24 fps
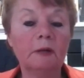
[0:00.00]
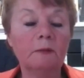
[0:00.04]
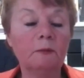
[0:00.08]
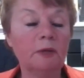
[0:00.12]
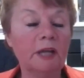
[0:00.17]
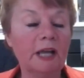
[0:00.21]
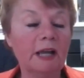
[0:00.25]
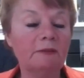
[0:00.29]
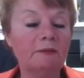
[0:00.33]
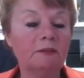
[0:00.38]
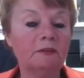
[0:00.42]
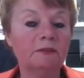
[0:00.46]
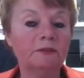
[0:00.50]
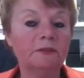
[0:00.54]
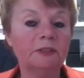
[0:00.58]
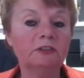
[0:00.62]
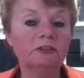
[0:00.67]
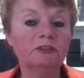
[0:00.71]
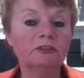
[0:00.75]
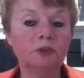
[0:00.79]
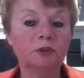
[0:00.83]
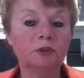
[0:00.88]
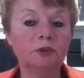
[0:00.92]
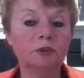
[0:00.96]
We haven't
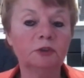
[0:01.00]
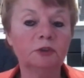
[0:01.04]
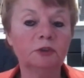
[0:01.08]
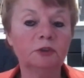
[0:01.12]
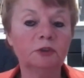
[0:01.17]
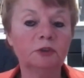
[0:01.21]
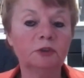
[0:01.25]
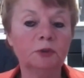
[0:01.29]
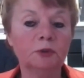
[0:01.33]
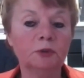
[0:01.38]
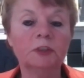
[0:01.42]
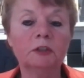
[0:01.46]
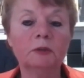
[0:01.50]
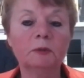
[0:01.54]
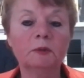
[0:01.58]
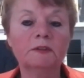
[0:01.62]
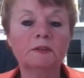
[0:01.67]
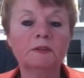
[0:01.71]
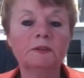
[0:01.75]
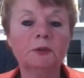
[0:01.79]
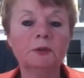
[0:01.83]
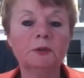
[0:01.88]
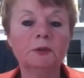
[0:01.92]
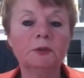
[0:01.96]
finished doing the internal
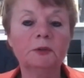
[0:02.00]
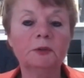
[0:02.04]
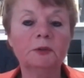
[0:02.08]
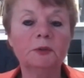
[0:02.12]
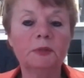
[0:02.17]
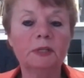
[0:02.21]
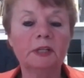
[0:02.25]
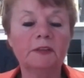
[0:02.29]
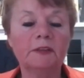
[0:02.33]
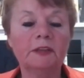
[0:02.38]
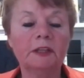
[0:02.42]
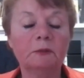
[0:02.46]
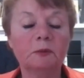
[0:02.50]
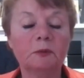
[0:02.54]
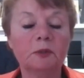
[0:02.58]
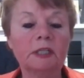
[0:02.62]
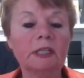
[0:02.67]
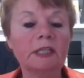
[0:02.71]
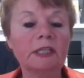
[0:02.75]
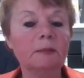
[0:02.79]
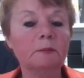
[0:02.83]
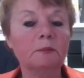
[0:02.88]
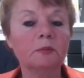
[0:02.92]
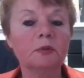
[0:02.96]
review yet, but I think we're
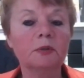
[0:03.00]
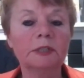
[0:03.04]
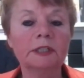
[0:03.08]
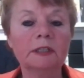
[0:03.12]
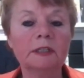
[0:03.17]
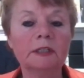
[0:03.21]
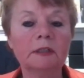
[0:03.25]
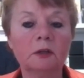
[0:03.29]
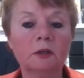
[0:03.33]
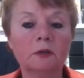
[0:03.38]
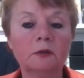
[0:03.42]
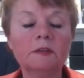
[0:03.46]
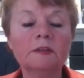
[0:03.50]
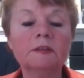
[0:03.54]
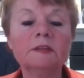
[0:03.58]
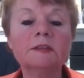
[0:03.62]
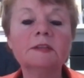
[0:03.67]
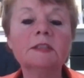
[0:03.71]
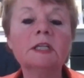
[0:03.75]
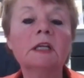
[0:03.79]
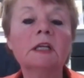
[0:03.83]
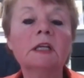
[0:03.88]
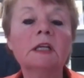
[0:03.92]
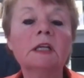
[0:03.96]
getting pretty close.